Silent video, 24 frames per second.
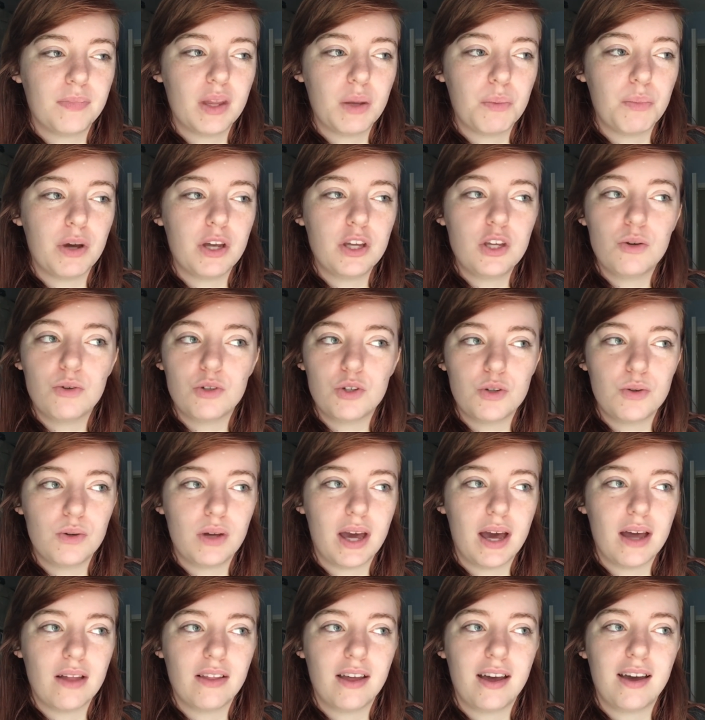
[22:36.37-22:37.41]
But you do
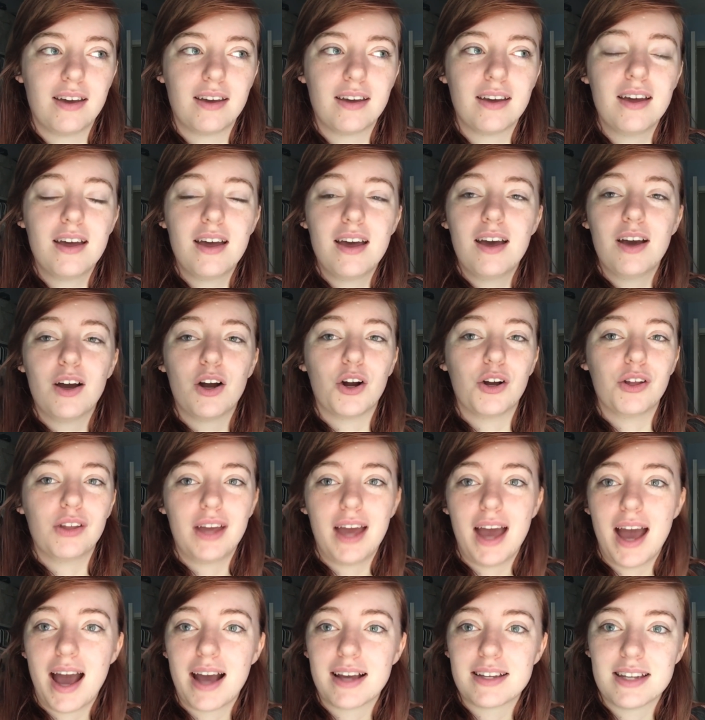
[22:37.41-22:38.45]
get like early
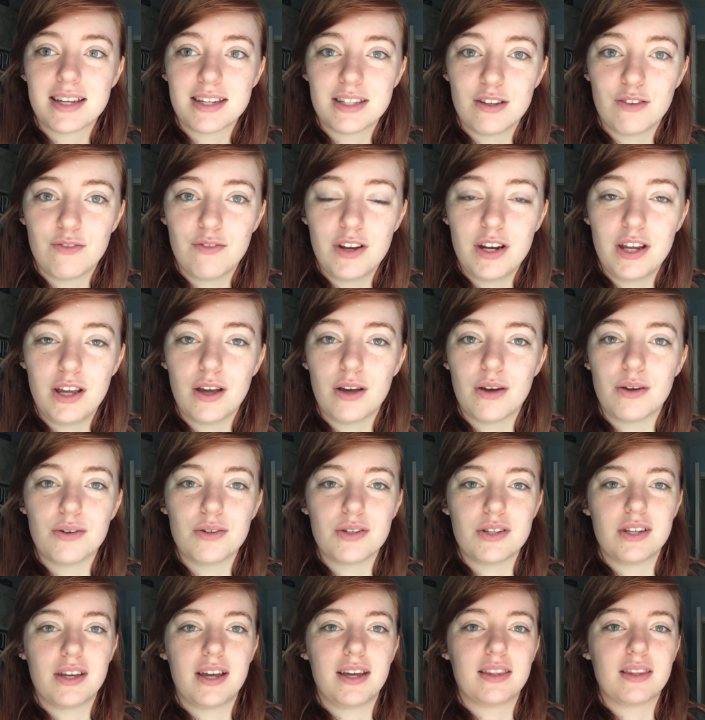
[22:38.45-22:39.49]
access to
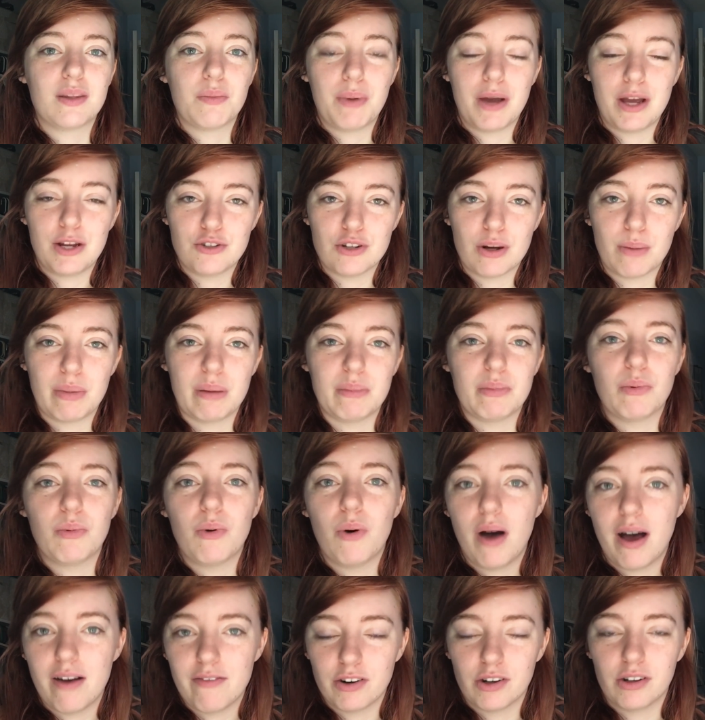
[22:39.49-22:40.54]
videos, like the Patreon people will
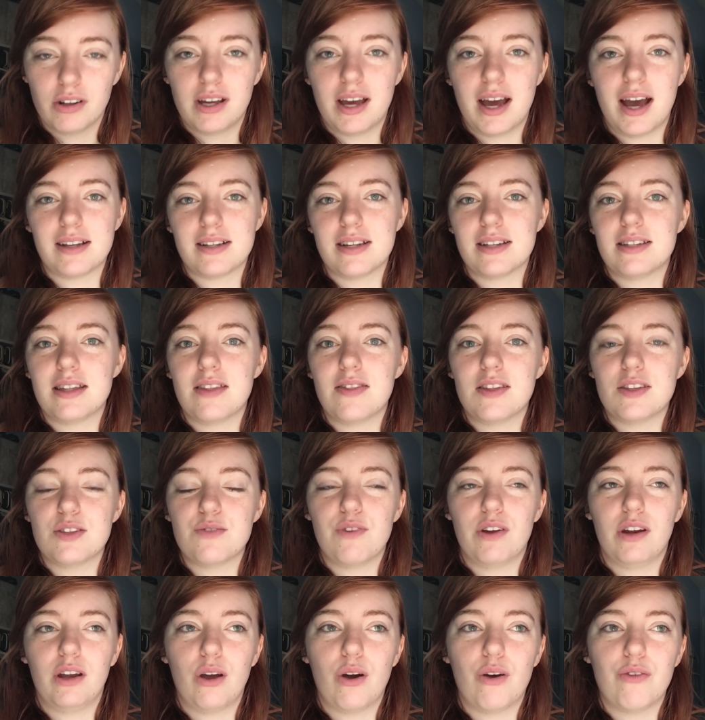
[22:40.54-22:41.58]
have early access to this
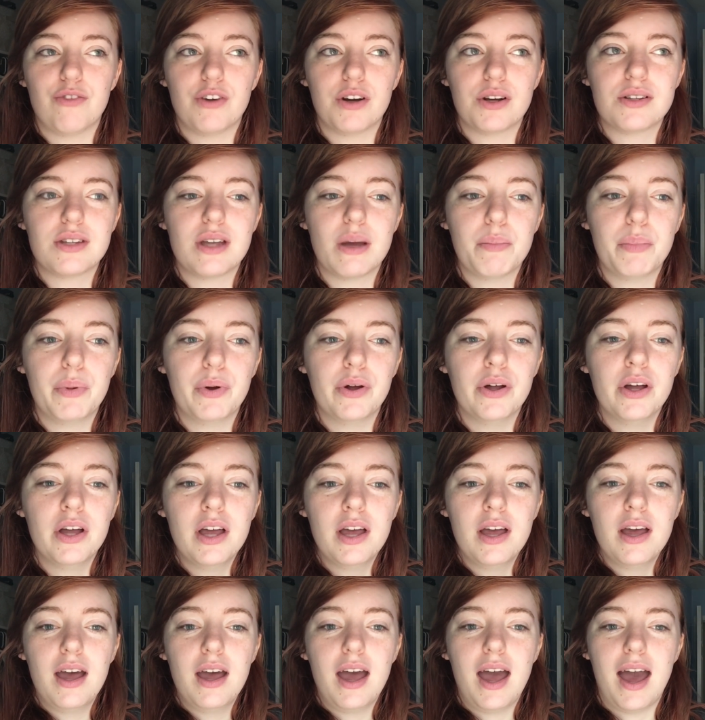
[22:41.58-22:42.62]
video, for example,
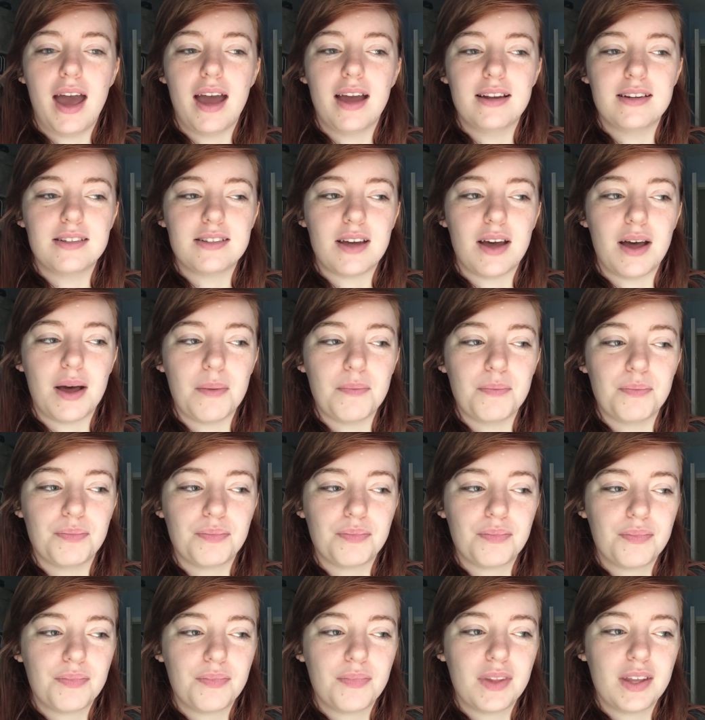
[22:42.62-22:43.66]
and
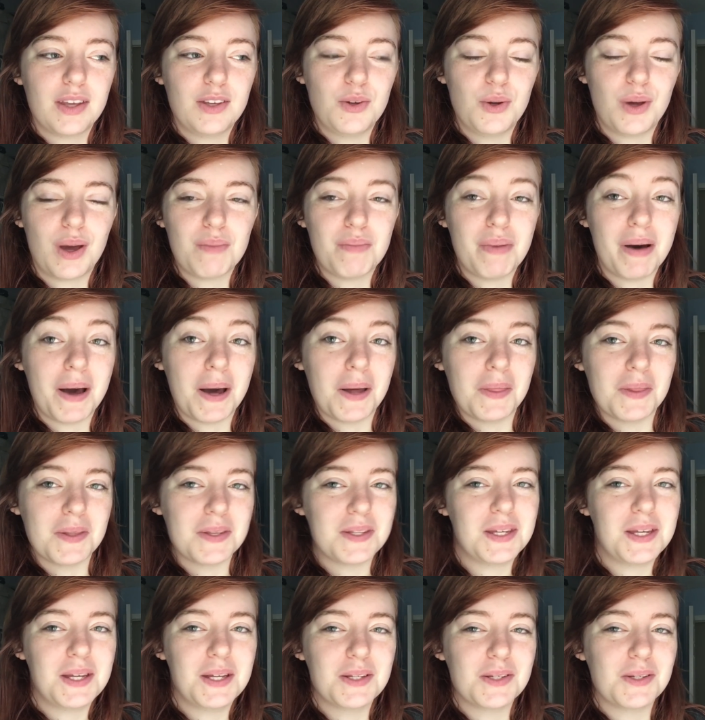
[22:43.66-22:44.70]
you get behind the
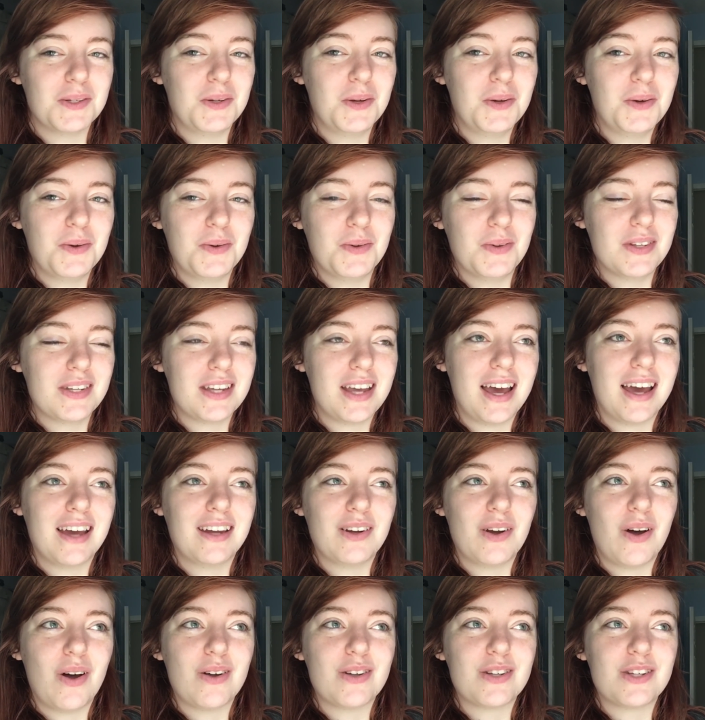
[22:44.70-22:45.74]
scenes news.
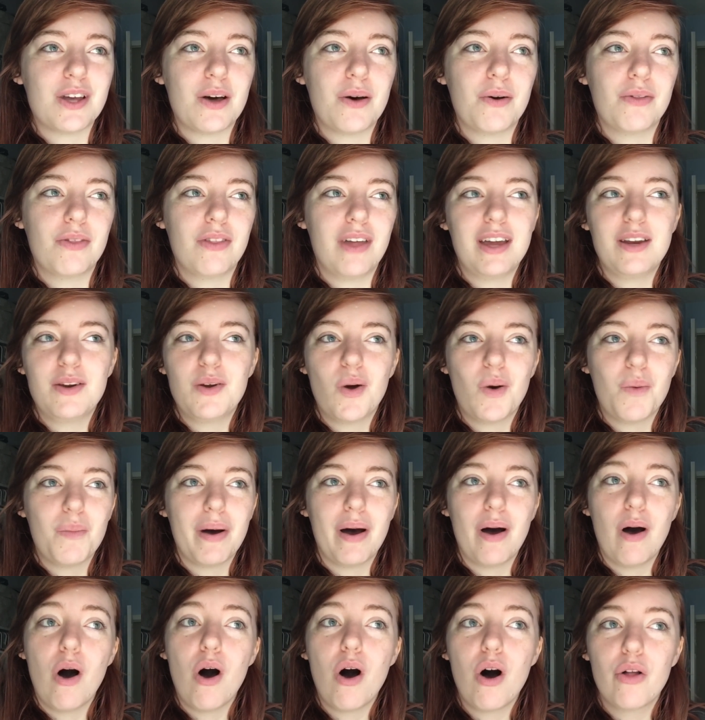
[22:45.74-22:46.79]
And also they knew
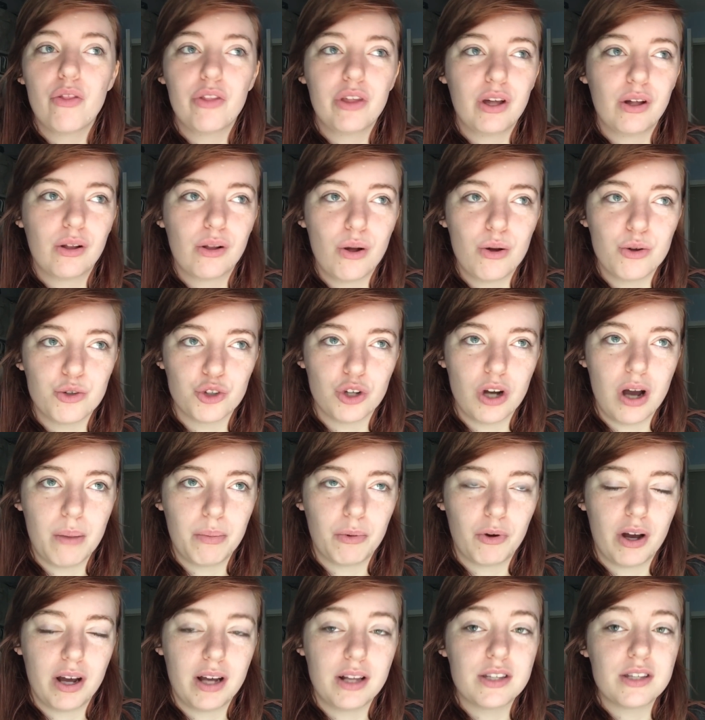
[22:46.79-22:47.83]
about all the enclosure
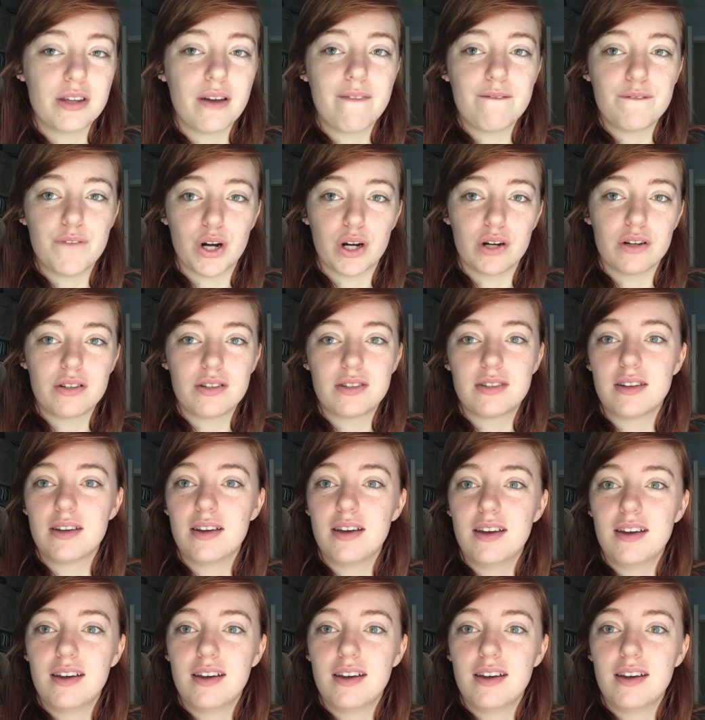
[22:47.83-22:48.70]
upgrades first.